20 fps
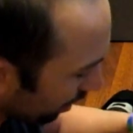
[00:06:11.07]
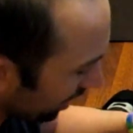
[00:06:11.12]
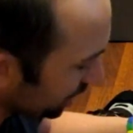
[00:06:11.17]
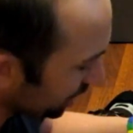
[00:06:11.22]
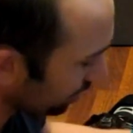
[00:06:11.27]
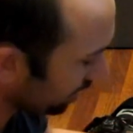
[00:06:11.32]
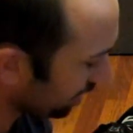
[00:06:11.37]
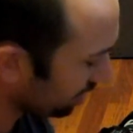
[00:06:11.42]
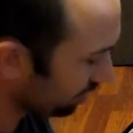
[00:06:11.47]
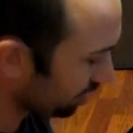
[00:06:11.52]
I
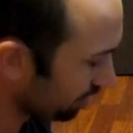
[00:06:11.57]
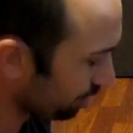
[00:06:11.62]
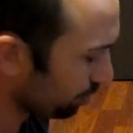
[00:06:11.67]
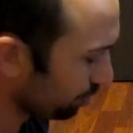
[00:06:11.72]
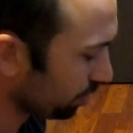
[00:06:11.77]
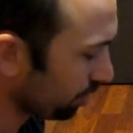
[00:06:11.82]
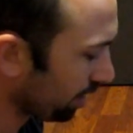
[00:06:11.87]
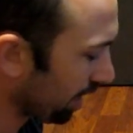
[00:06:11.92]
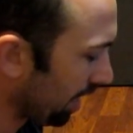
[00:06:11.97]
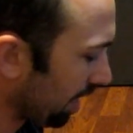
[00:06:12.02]
trigger them?
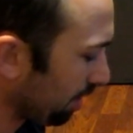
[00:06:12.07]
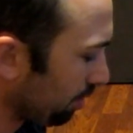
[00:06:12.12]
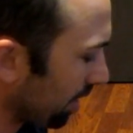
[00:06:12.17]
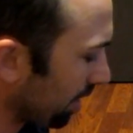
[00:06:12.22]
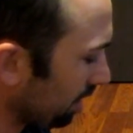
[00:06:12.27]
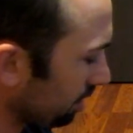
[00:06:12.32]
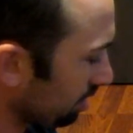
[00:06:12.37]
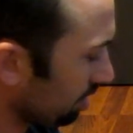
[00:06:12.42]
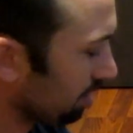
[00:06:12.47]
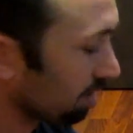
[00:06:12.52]
Okay,
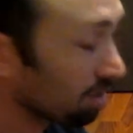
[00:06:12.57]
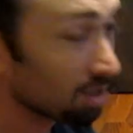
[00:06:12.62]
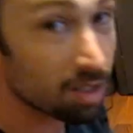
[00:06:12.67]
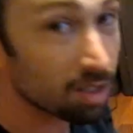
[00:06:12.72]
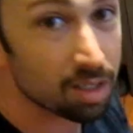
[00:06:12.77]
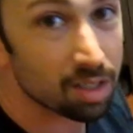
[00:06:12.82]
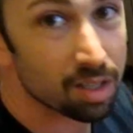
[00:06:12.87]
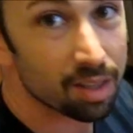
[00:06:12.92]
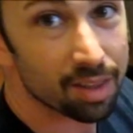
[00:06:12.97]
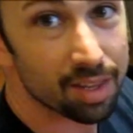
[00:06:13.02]
well,
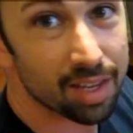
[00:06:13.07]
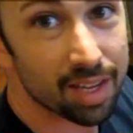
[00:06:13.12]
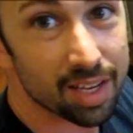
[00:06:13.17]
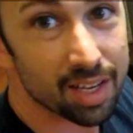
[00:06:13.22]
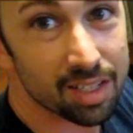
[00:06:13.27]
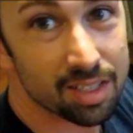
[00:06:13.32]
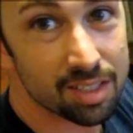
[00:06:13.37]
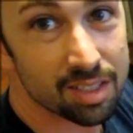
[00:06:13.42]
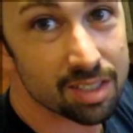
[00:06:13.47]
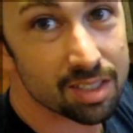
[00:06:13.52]

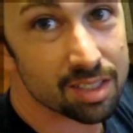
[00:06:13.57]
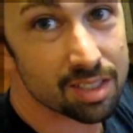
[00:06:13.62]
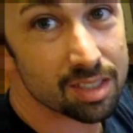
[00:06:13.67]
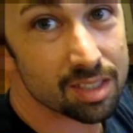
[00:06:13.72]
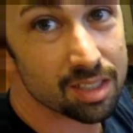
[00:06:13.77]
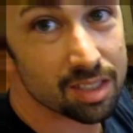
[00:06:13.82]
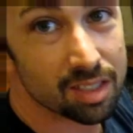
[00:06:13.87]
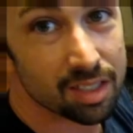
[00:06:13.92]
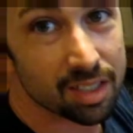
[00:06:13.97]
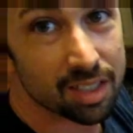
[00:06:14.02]
this